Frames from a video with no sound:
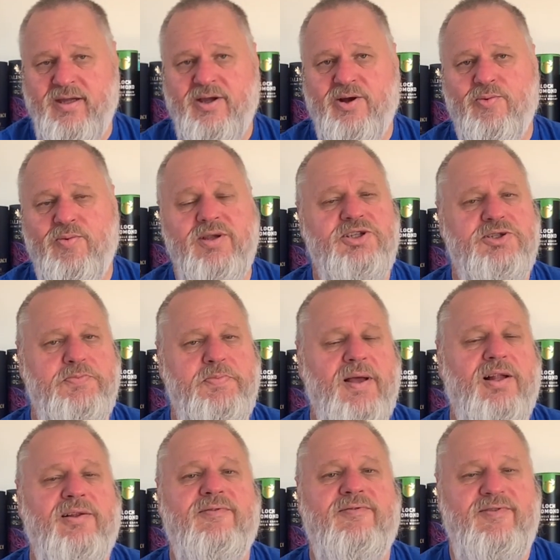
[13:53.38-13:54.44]
Which
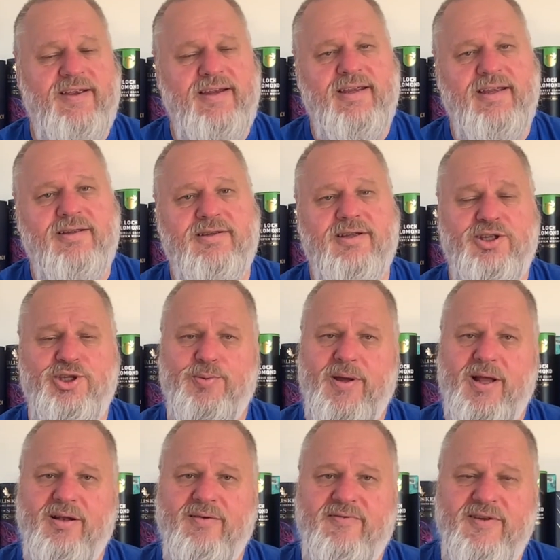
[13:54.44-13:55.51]
Balvenie, the
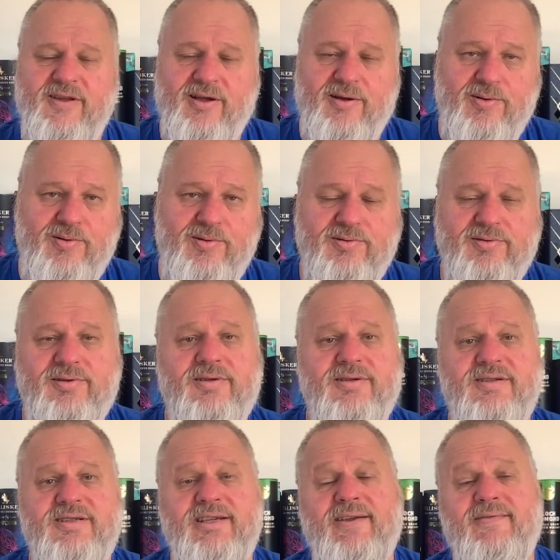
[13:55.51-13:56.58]
12-year-old, the
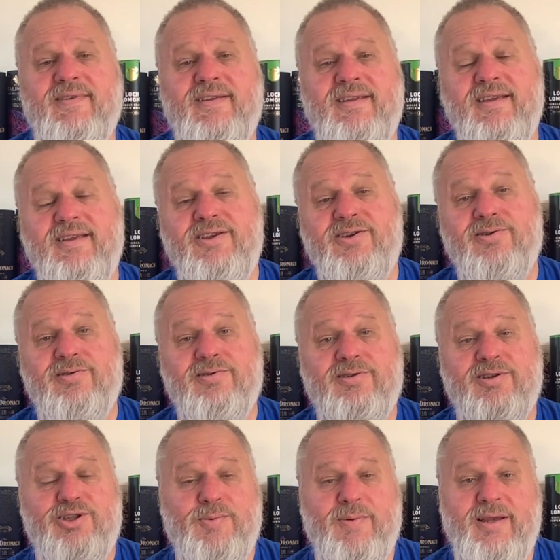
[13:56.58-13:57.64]
17-year-old,
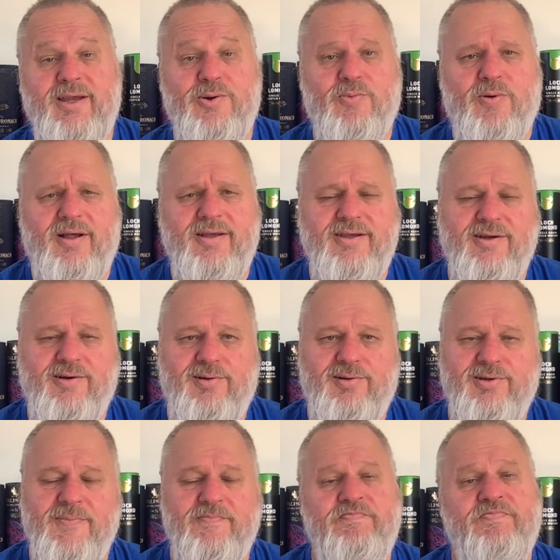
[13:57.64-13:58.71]
the
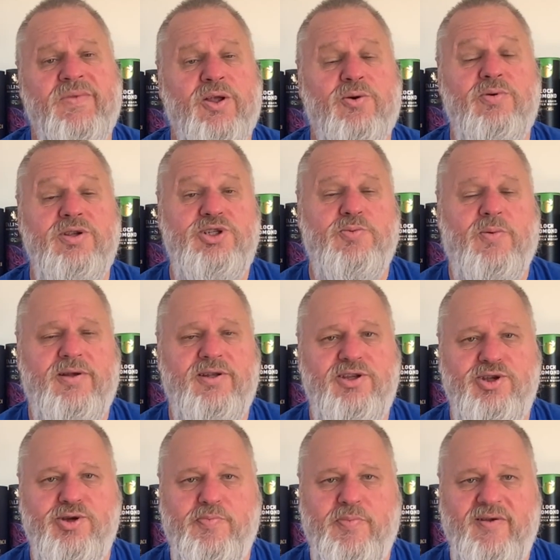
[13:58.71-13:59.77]
21-year-old, which one do
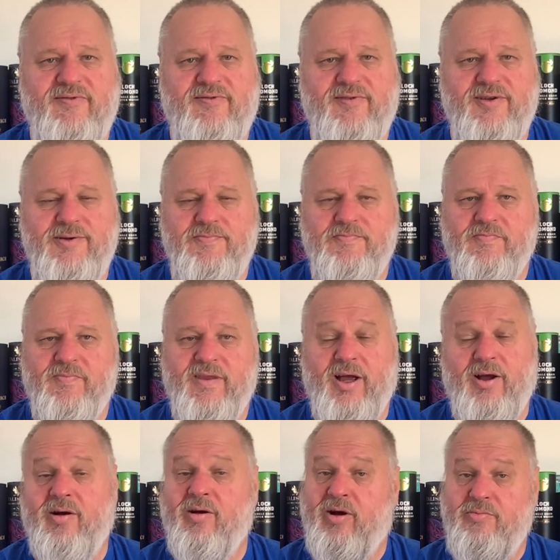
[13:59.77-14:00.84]
you prefer?
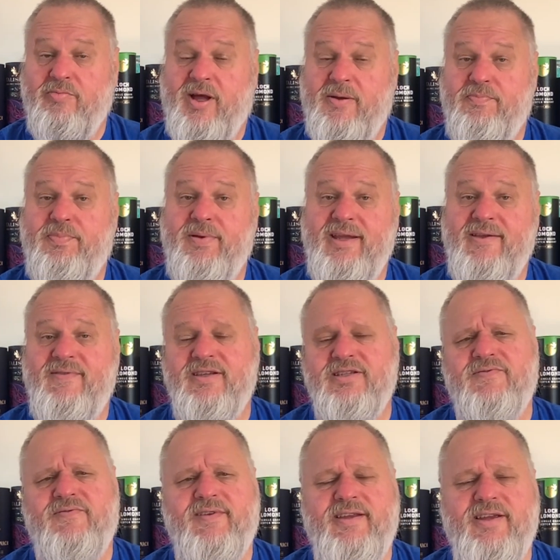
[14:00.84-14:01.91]
Now, on my previous
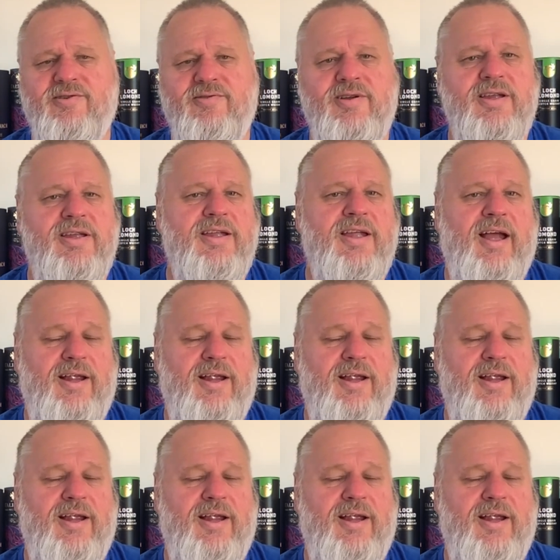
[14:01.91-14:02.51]
video, a